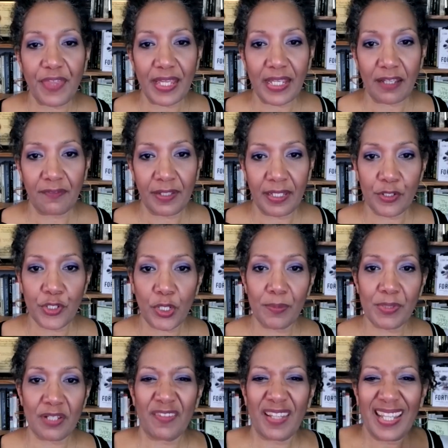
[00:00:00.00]
think of it in
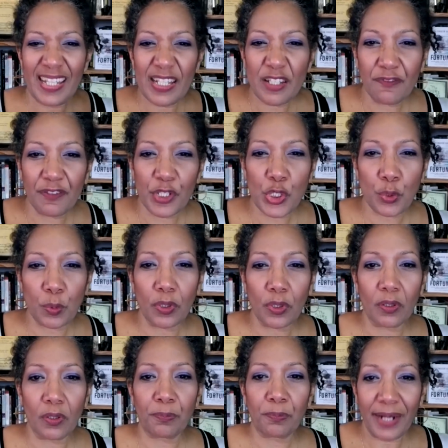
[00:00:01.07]
terms of
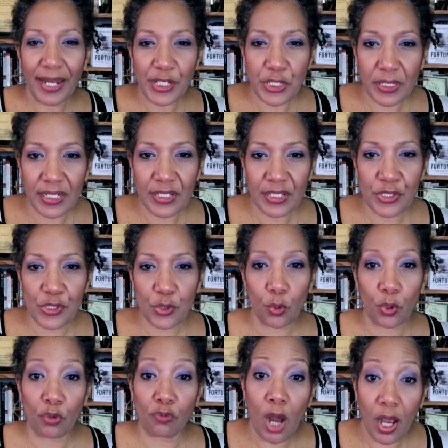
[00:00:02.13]
individual prejudice
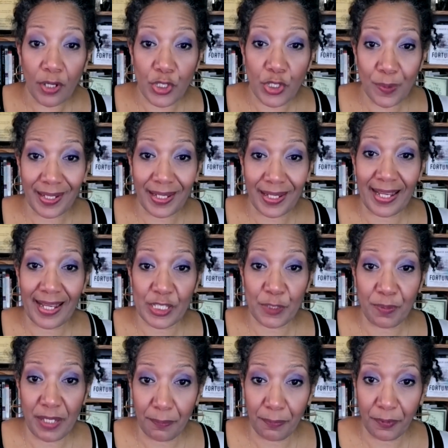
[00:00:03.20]
or wrongdoing
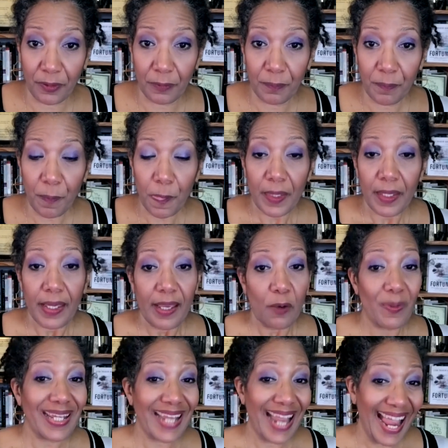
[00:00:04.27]
against people.
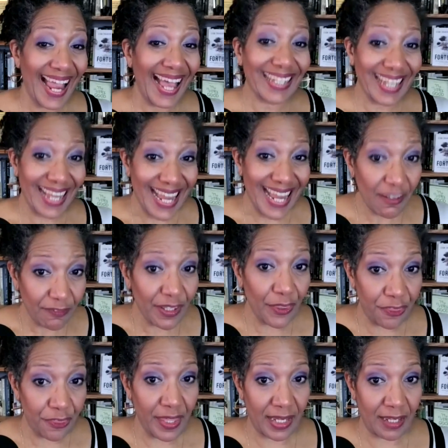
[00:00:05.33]
We can
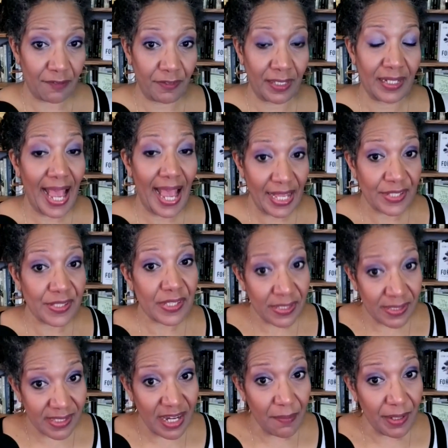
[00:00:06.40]
even think of it as
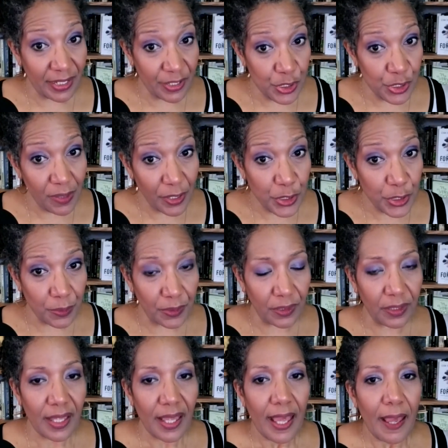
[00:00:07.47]
systemic and
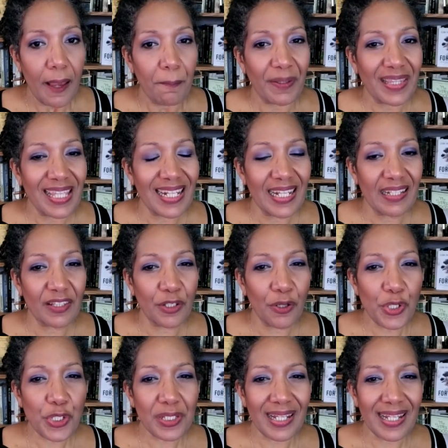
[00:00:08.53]
structural, but then it
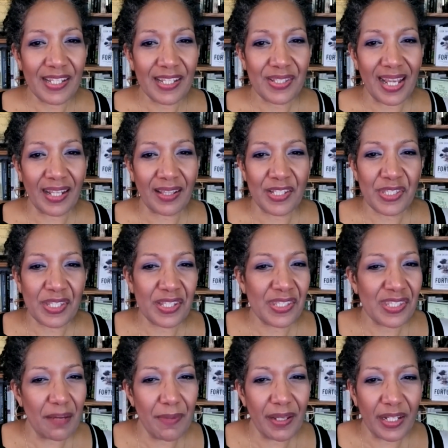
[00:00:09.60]
usually is like this
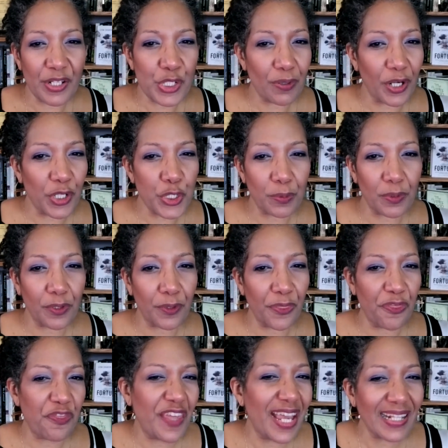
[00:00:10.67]
systemic and
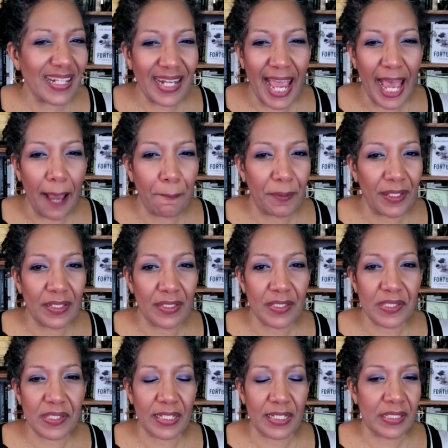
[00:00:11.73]
structural thing that
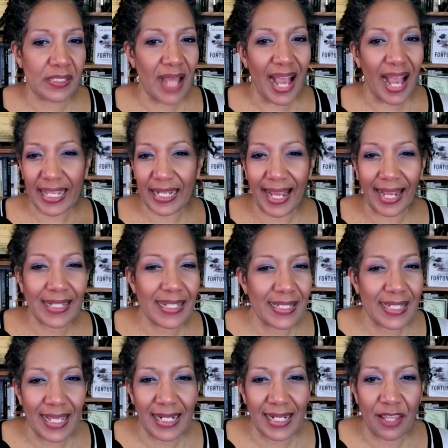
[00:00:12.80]
happens. It's not connected
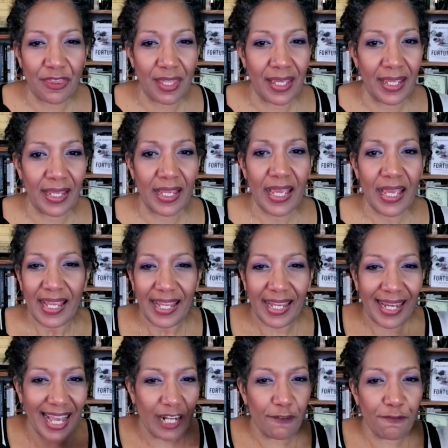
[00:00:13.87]
to anything.
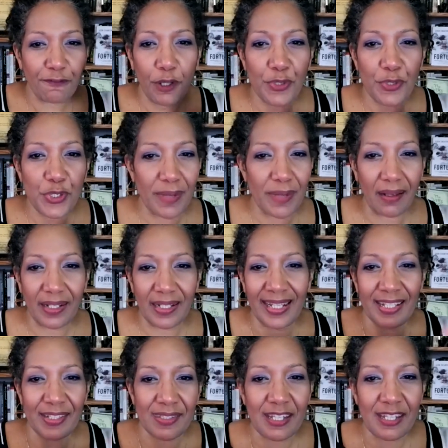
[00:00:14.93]
It kind of floats around and
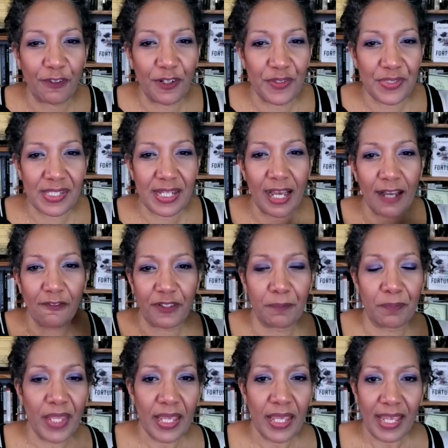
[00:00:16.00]
hits different stuff
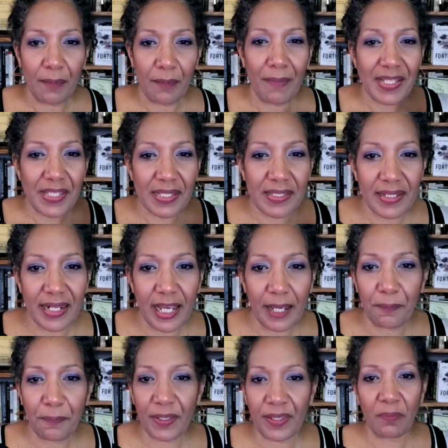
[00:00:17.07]
and messes it
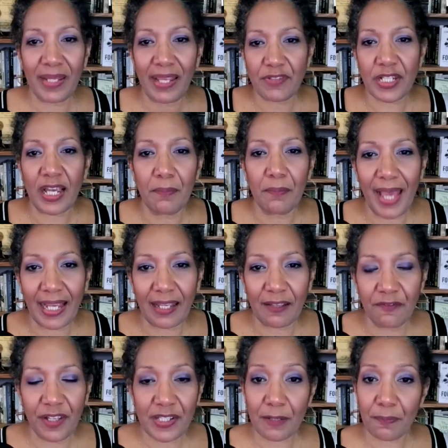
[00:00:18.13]
up. And then we have to come back
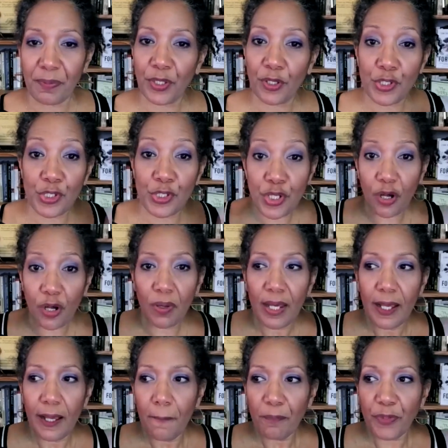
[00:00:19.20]
and fix it. But there's no
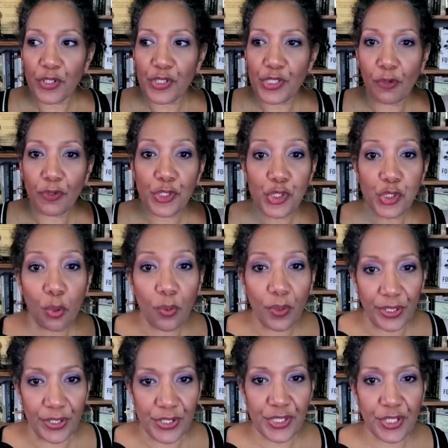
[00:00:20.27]

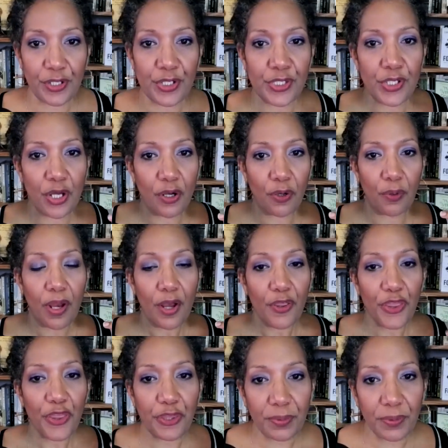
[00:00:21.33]
source, there's no
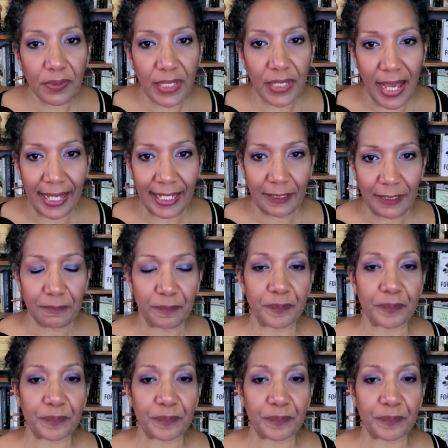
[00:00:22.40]
through line.